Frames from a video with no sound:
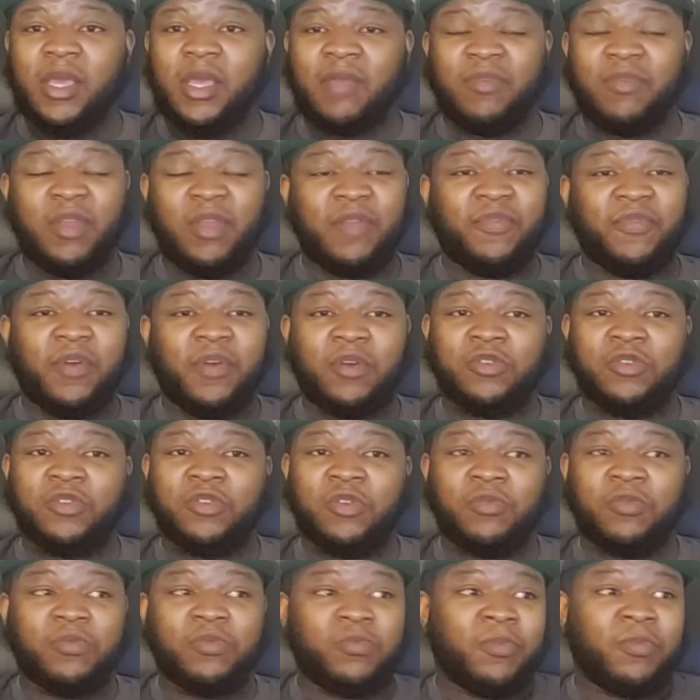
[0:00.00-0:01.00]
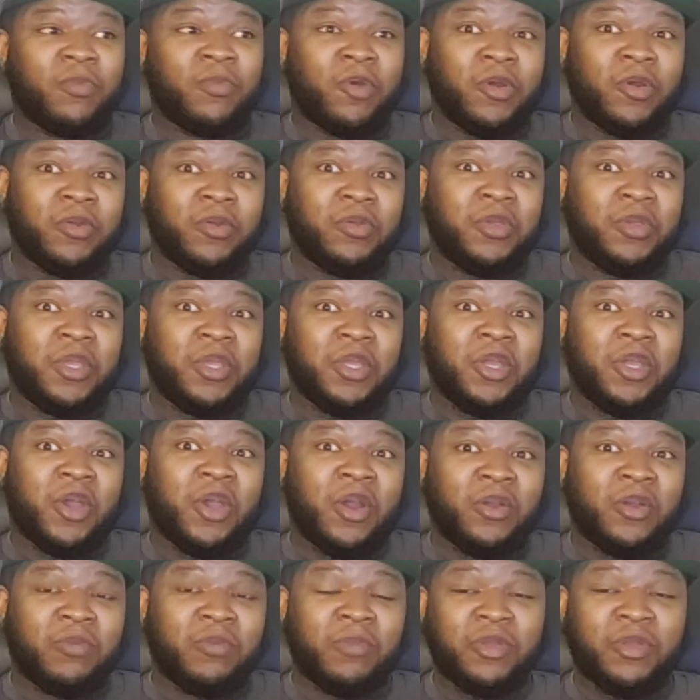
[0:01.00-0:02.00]
If Nick Foles don't murk, get
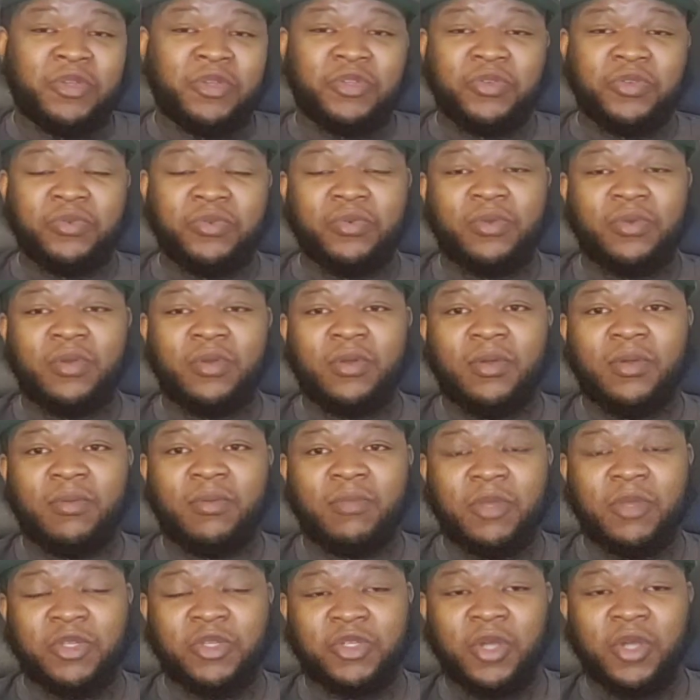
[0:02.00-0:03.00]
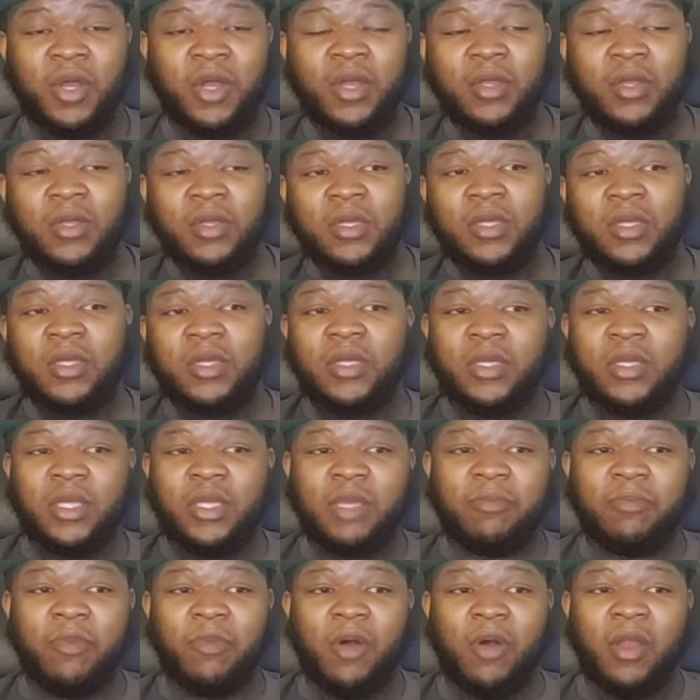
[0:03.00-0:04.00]
Gardner Minshew, Minshew.
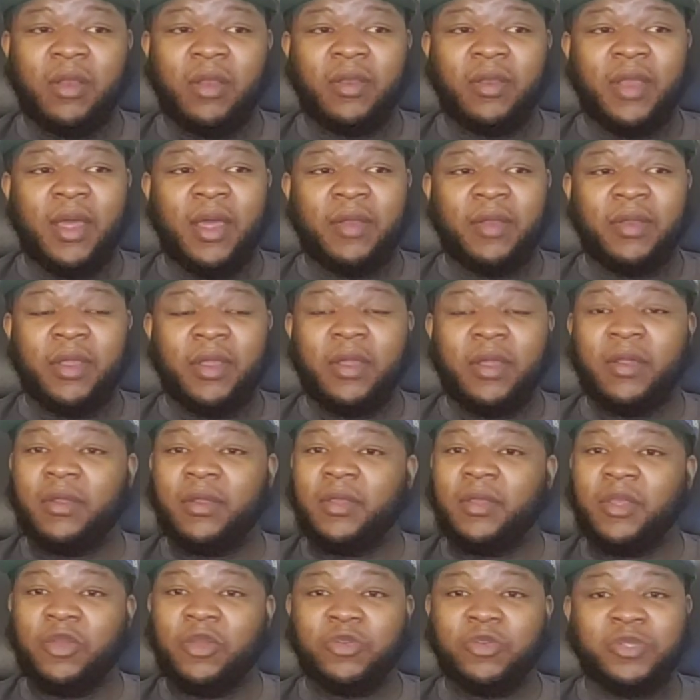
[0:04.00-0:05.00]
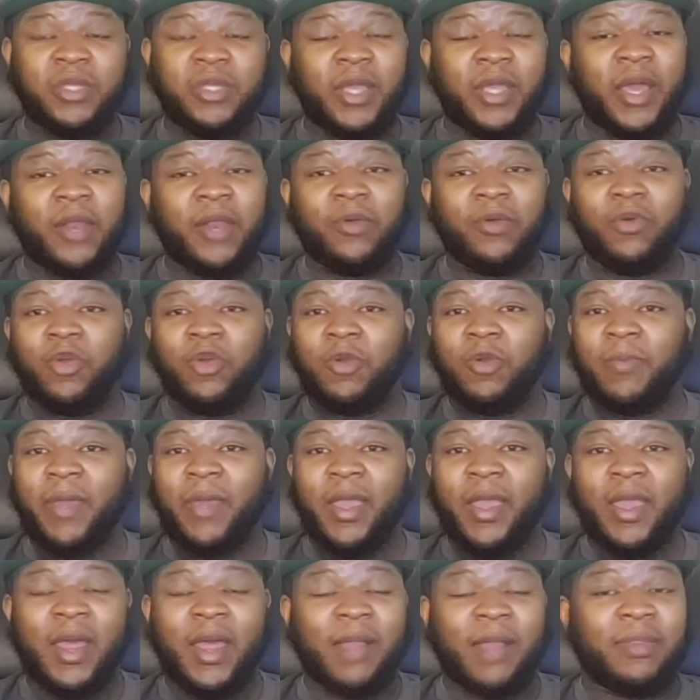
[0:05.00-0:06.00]
He balling down there. Houston got a
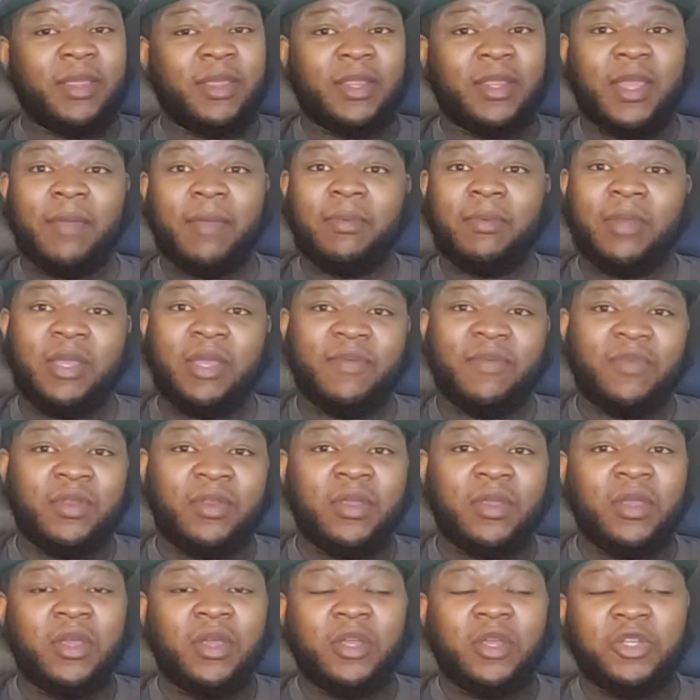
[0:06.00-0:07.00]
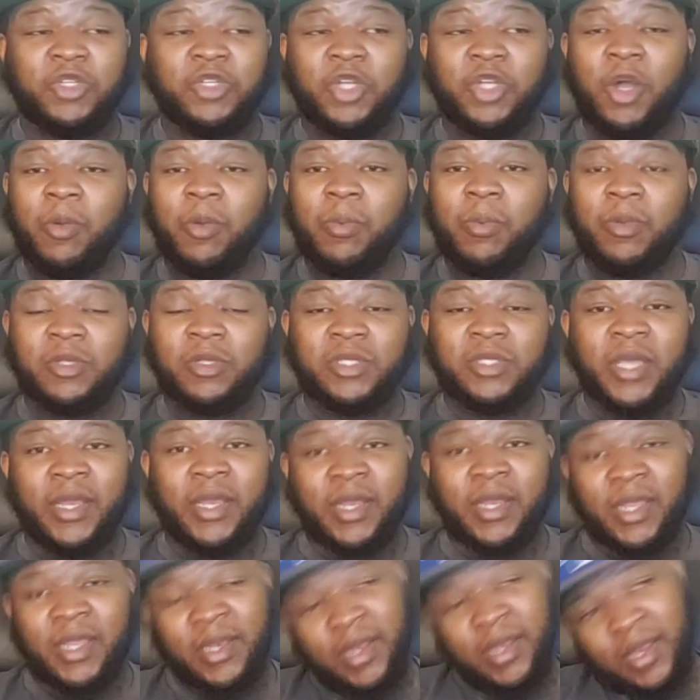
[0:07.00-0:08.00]
quarterback. I think they believe in Jacoby
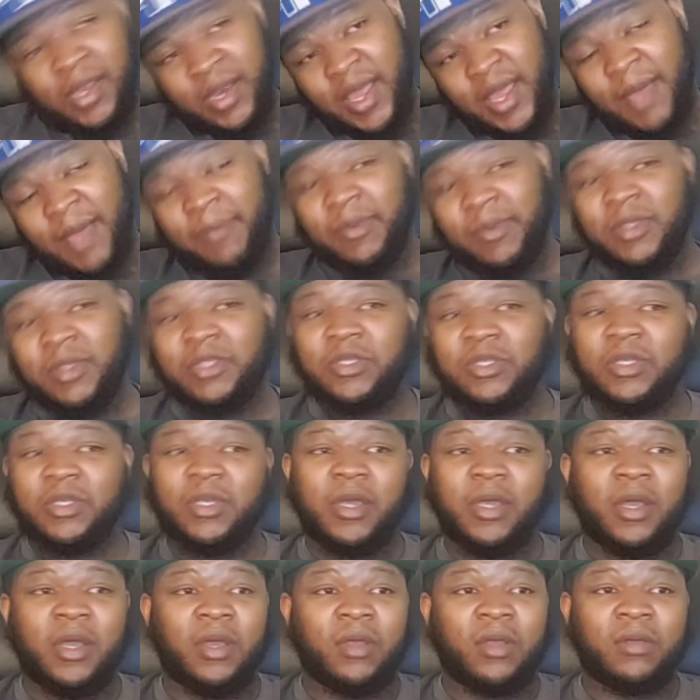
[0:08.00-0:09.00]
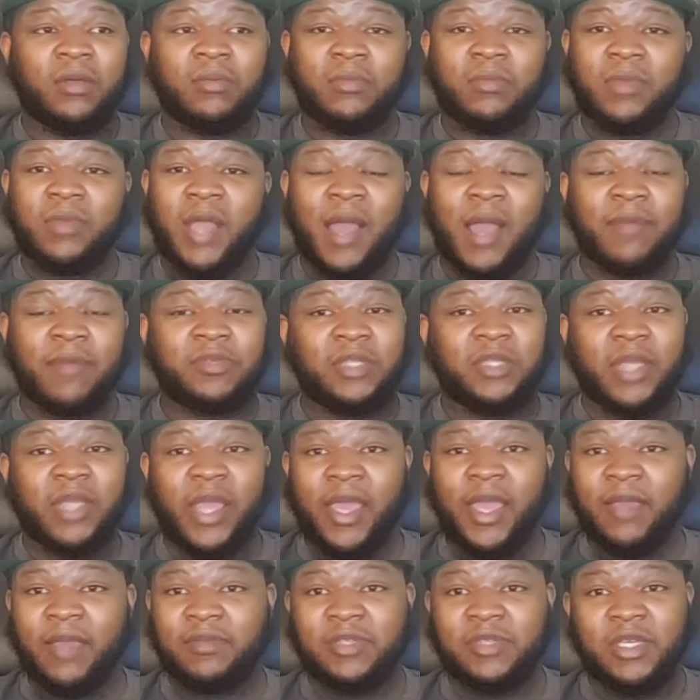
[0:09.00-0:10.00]
Brissett in Indianapolis. Um, obviously,
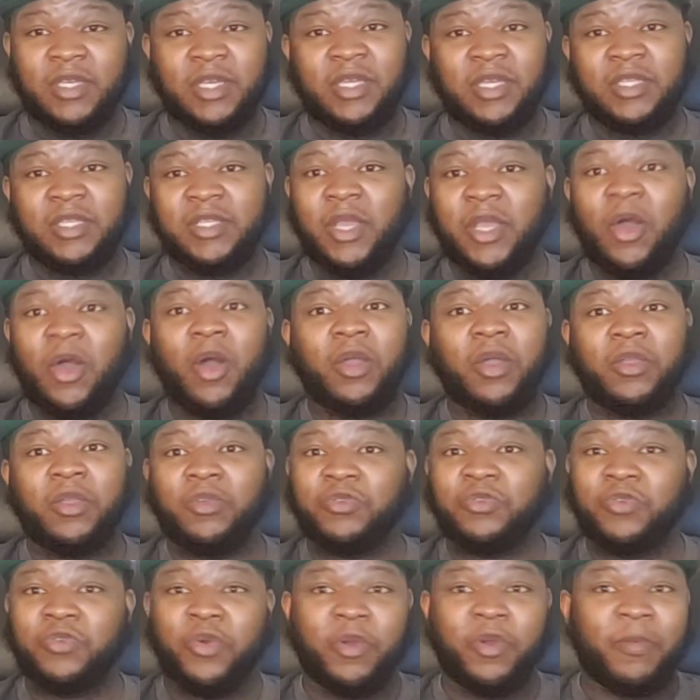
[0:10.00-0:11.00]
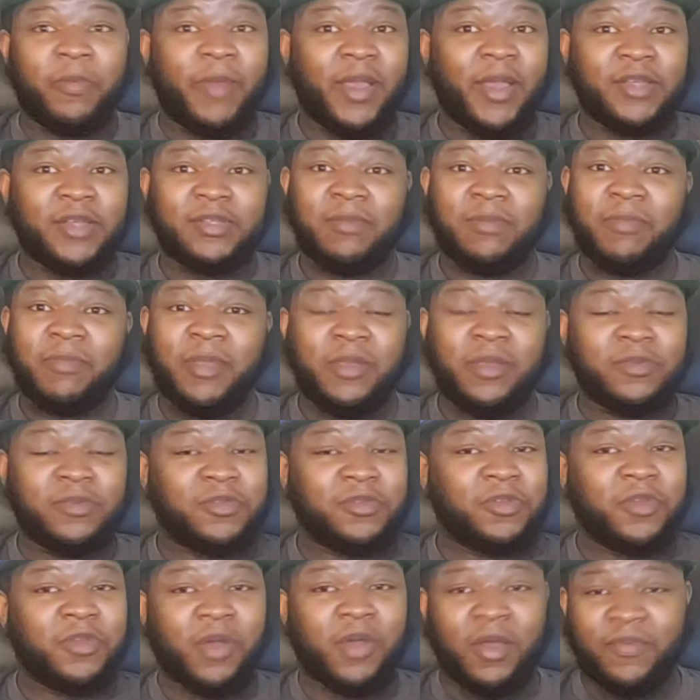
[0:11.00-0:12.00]
the A F C East, they all can use quarterbacks, the
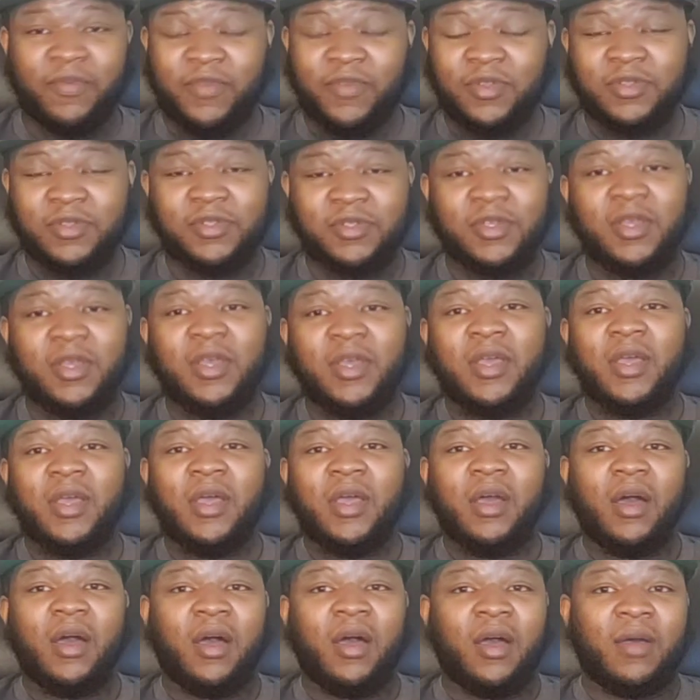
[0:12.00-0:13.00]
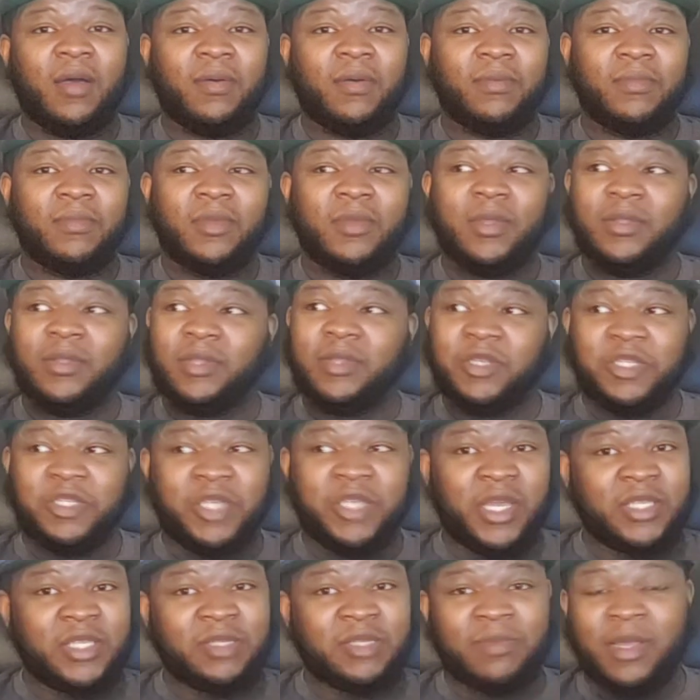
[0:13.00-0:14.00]
Bills, the Dolphins. Um The
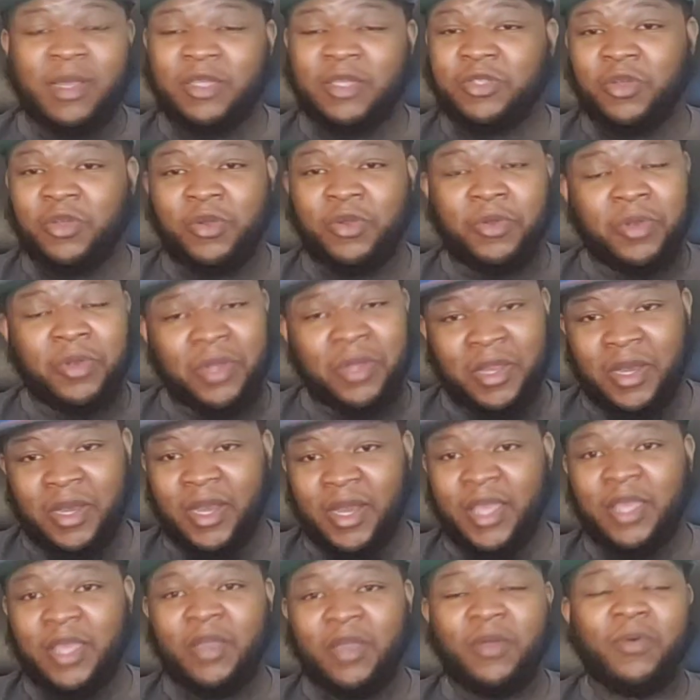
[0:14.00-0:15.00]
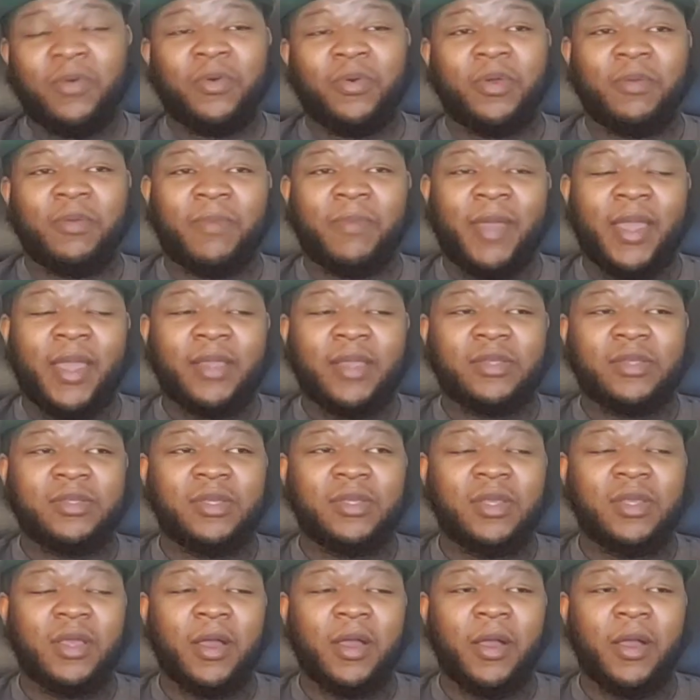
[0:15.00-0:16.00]
Jets are not sold on none of their young
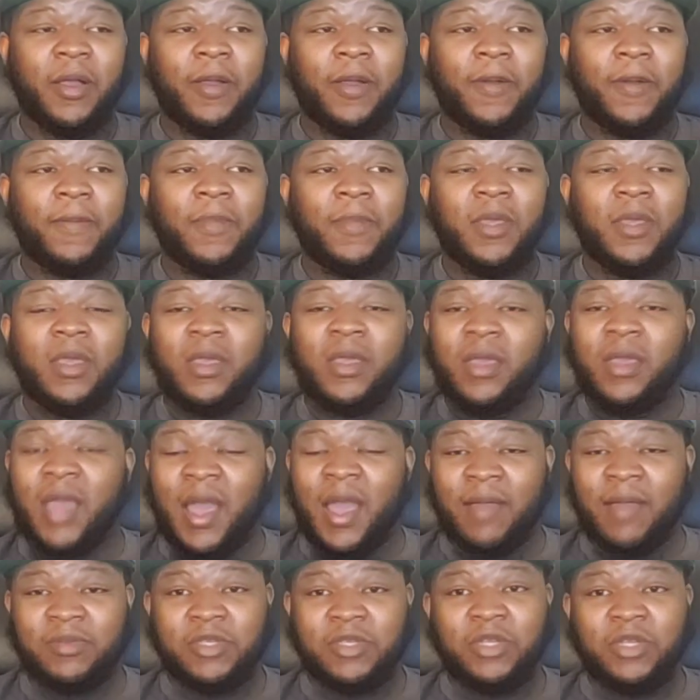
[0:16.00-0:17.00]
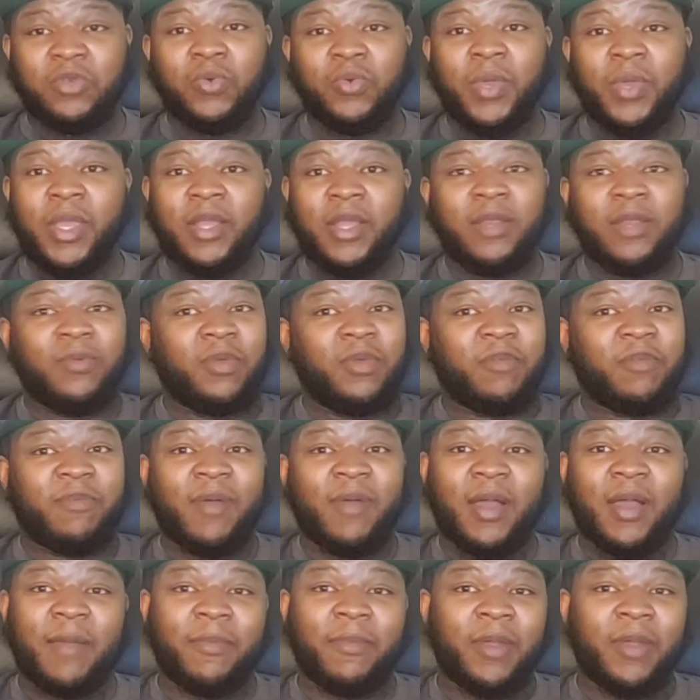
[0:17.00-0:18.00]
quarterbacks. Um, obviously, New England
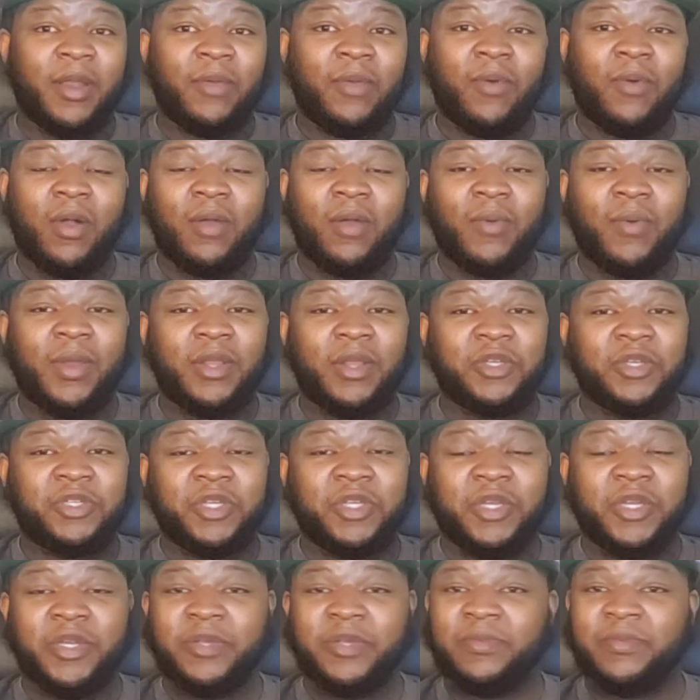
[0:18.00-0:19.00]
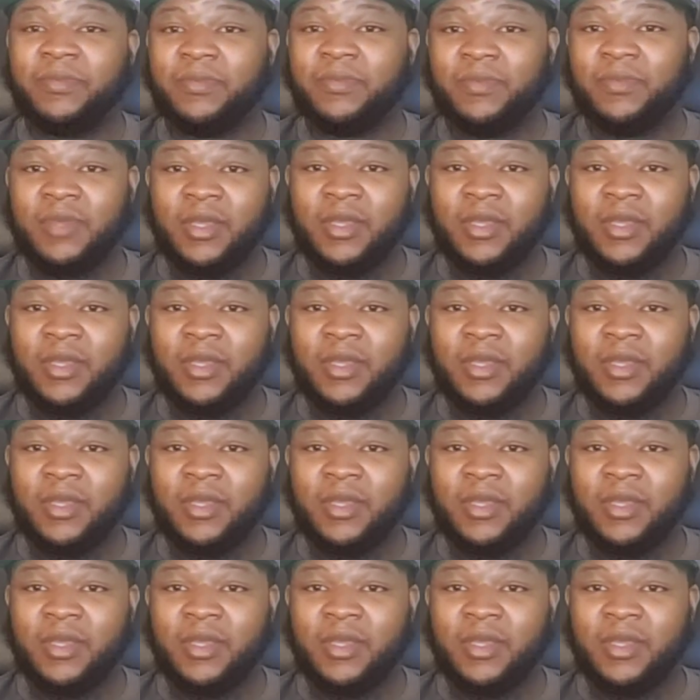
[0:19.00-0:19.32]
with Tom Brady walk away this year.